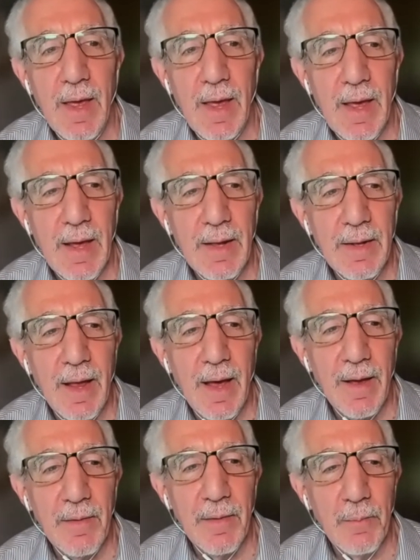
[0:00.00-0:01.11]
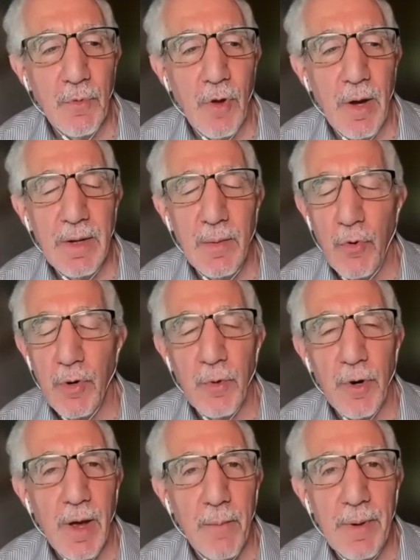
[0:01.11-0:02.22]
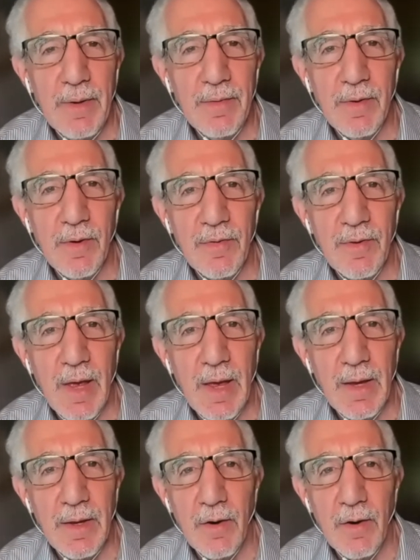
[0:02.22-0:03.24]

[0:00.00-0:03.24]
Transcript: And I'm talking to more and more companies that are saying,